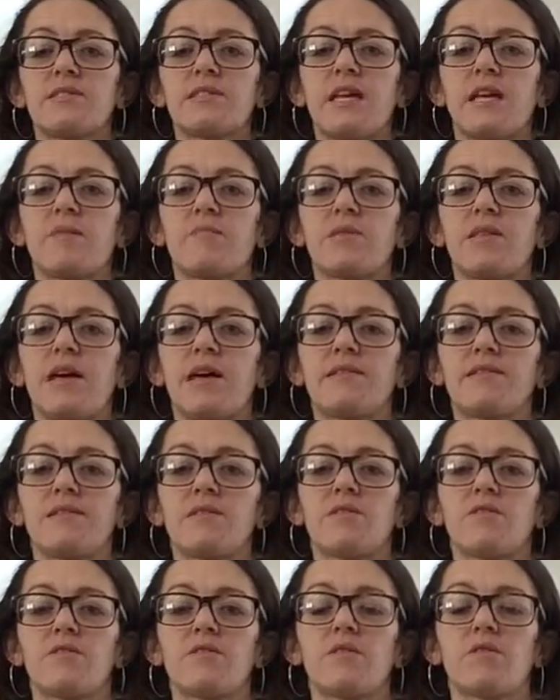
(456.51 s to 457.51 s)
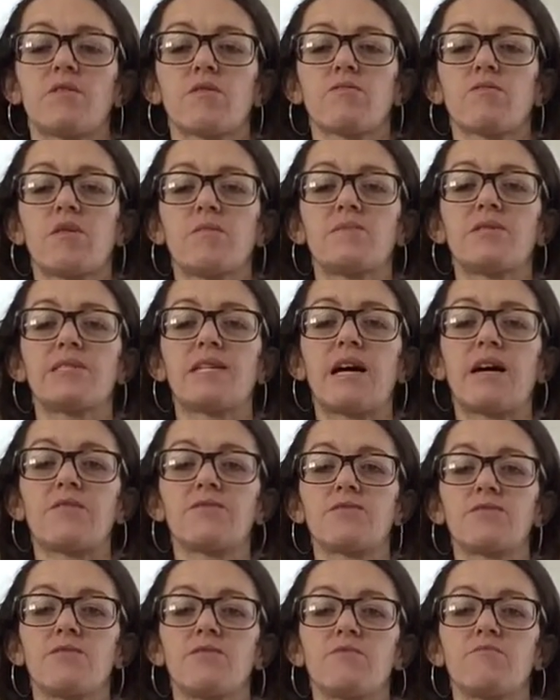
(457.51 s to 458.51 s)
stabilizing your lower ribs
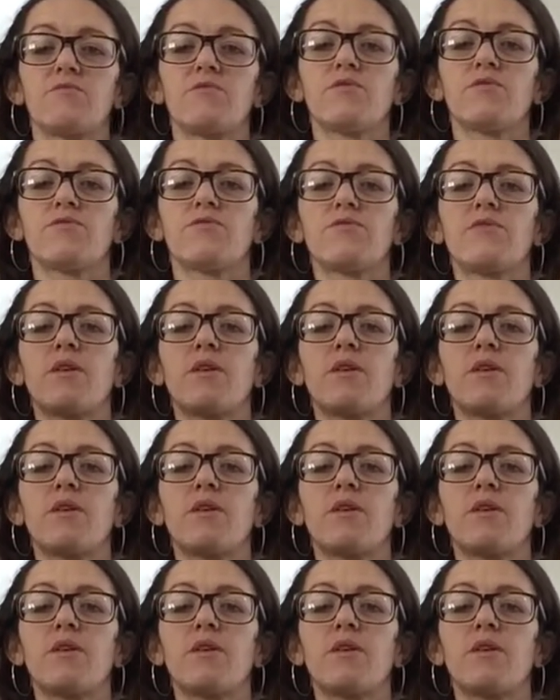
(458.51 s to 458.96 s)
down so you move